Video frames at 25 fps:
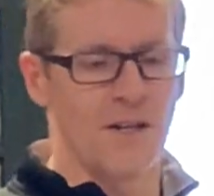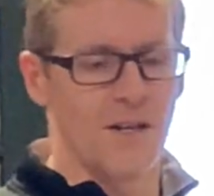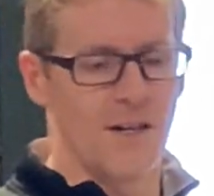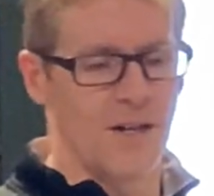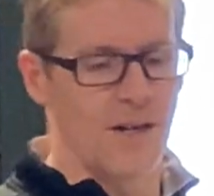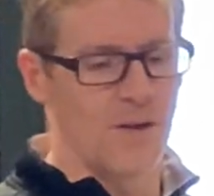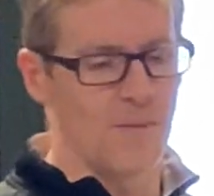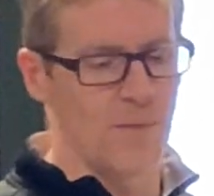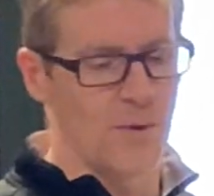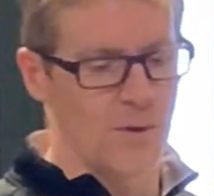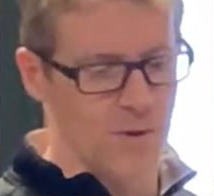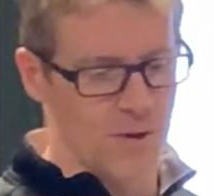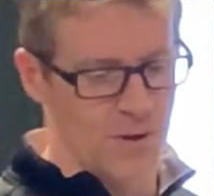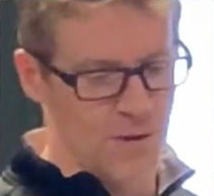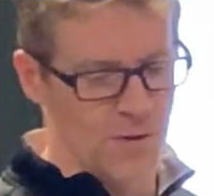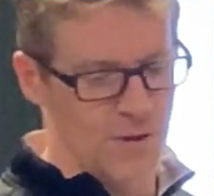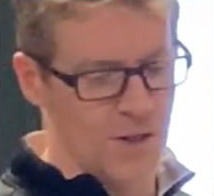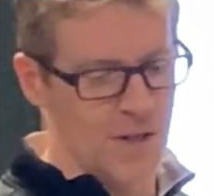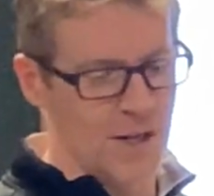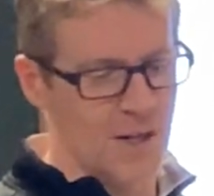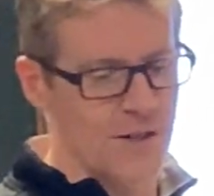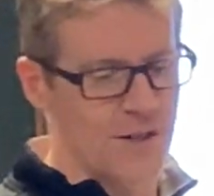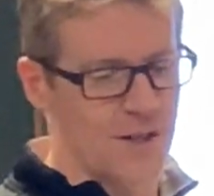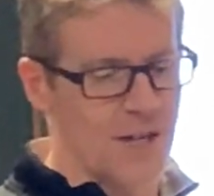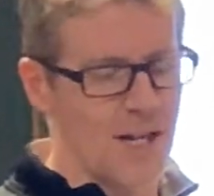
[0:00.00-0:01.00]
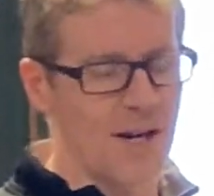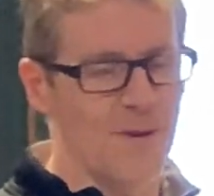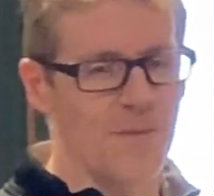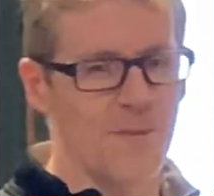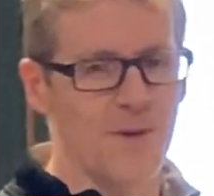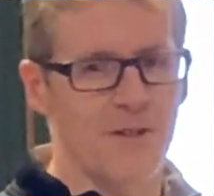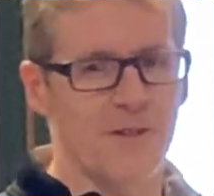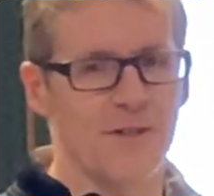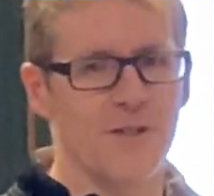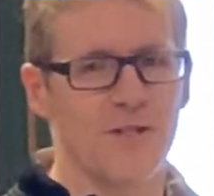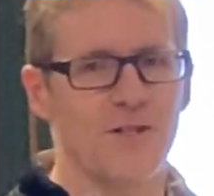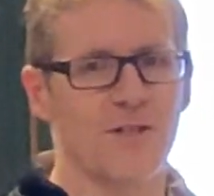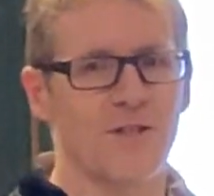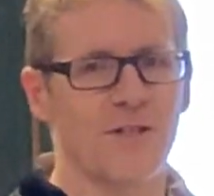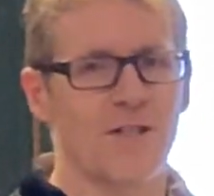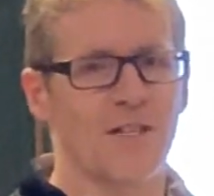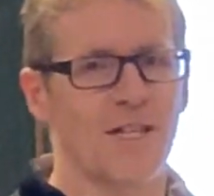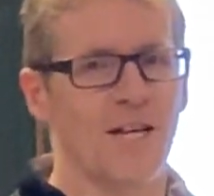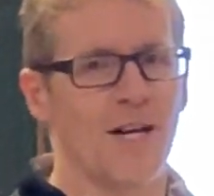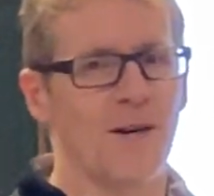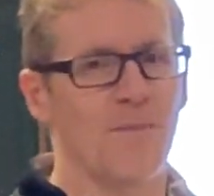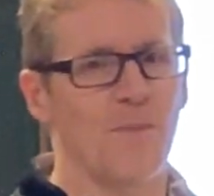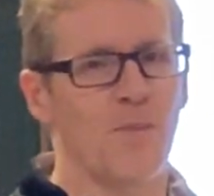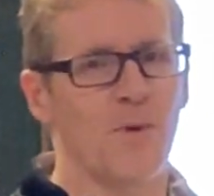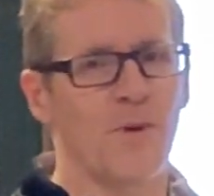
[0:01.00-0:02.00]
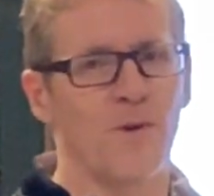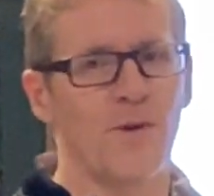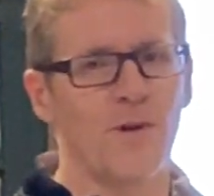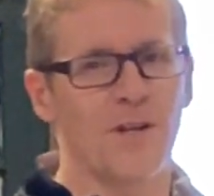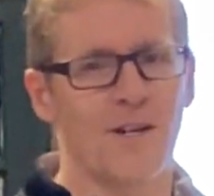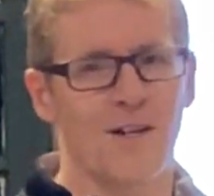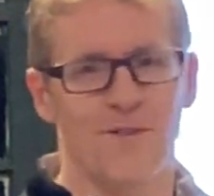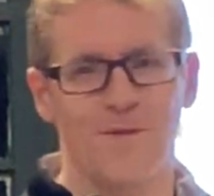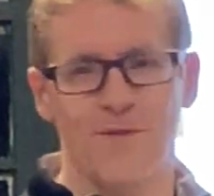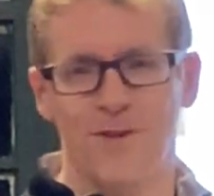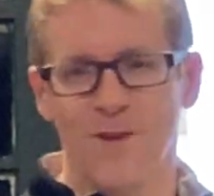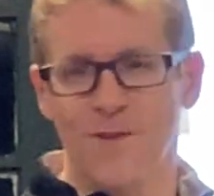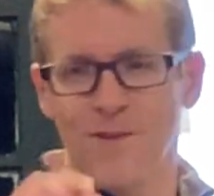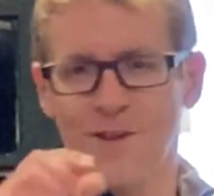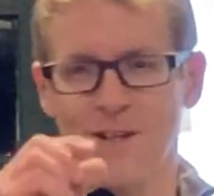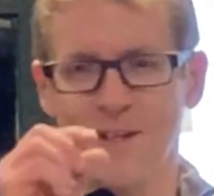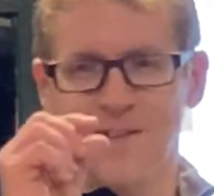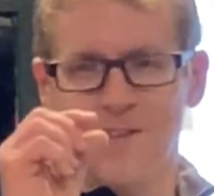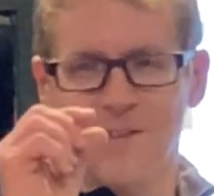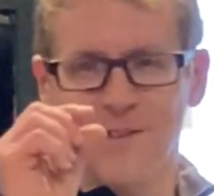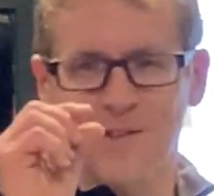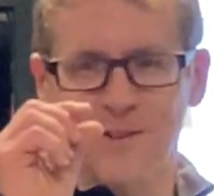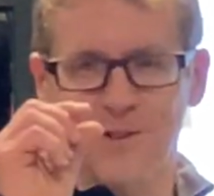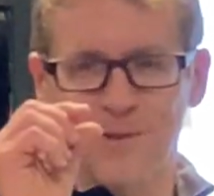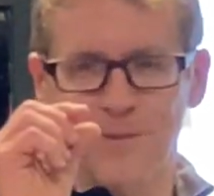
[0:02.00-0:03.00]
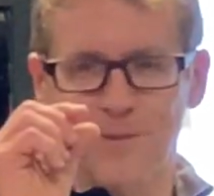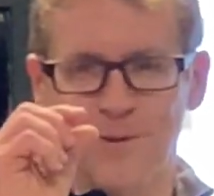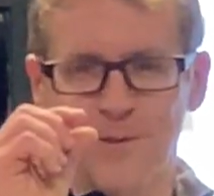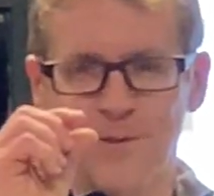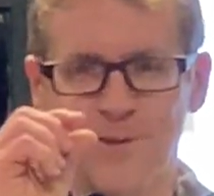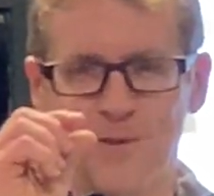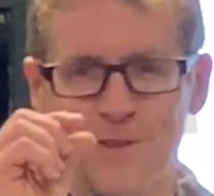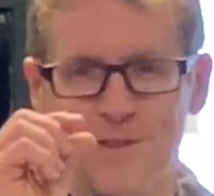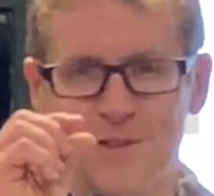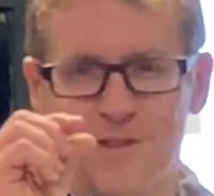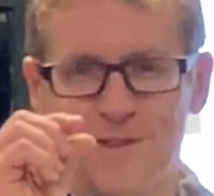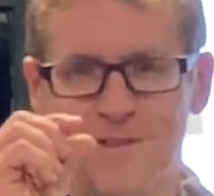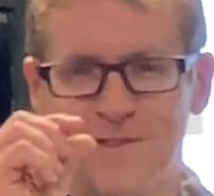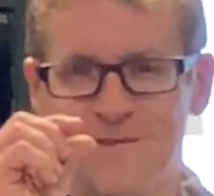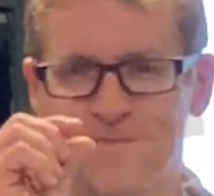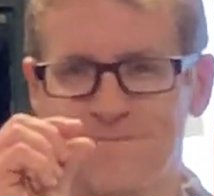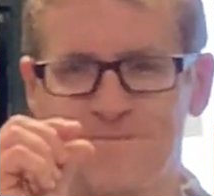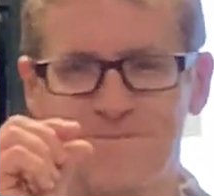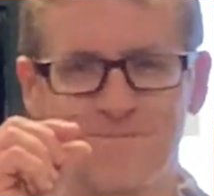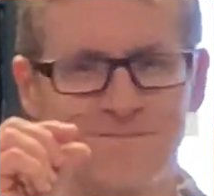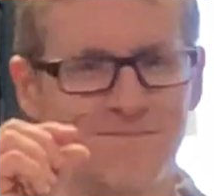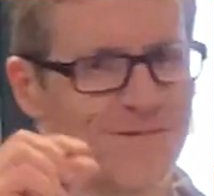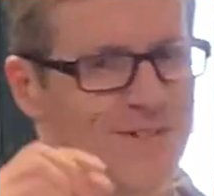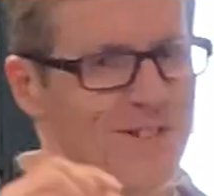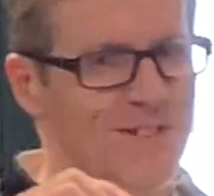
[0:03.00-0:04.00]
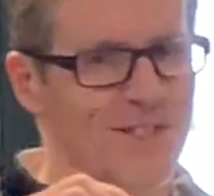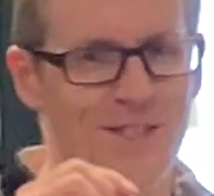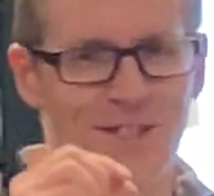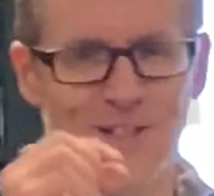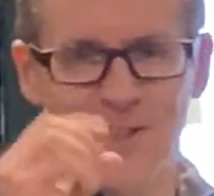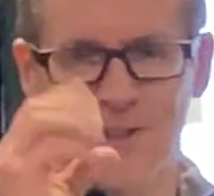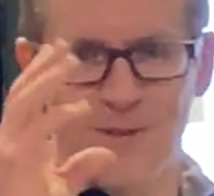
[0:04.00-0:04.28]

Uh, but you can chemically treat that. Pulling it, if you don't get the little roots, yeah, yeah, yeah. it's going